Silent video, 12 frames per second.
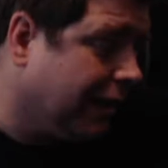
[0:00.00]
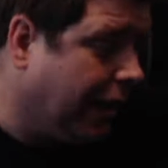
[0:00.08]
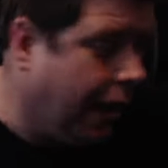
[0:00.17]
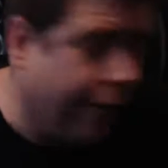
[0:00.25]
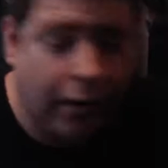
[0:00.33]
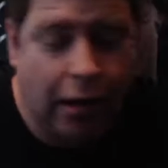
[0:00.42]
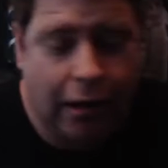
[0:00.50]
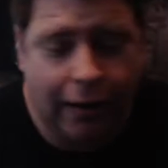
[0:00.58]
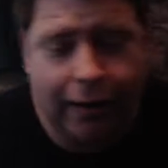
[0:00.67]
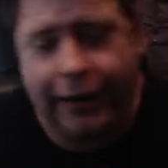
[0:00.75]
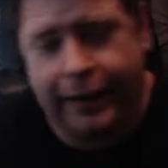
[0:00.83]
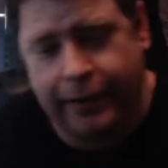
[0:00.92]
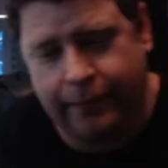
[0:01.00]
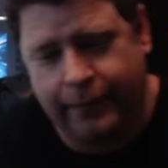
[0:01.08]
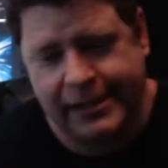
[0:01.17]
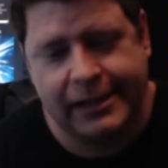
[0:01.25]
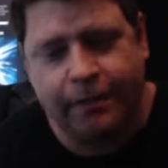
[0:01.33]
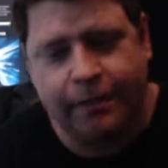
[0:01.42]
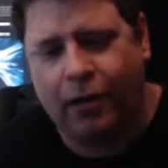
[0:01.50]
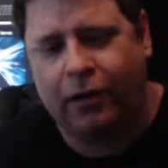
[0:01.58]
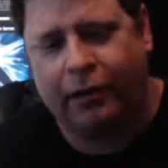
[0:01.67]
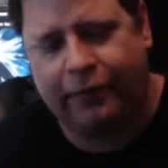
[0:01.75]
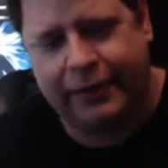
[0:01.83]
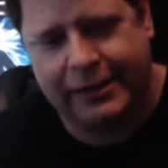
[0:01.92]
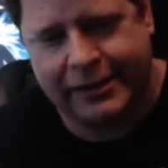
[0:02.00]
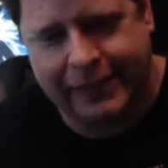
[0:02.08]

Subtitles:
Overall, I like him. He's smaller, which is